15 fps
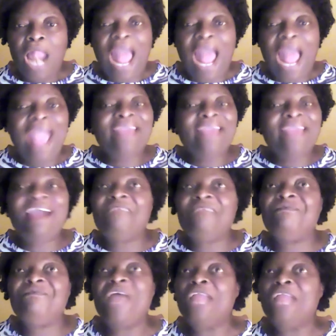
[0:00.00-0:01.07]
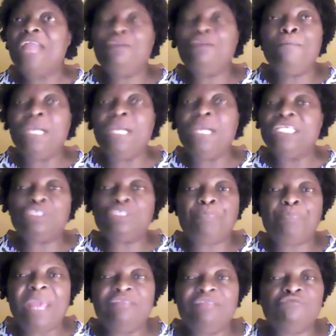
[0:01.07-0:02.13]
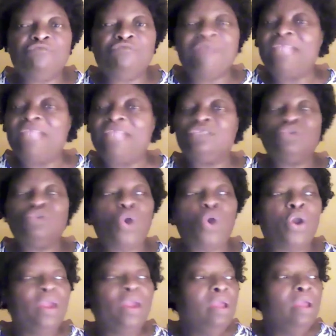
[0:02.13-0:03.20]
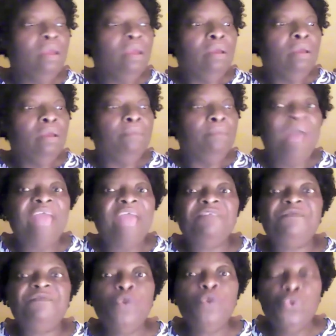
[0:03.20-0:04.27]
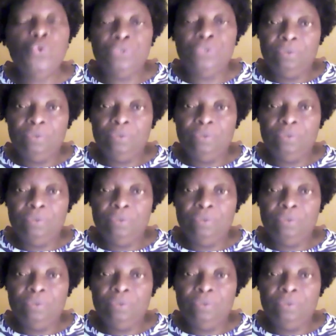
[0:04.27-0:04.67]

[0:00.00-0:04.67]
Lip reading: I can't find the money to pay the rent nor buy the food.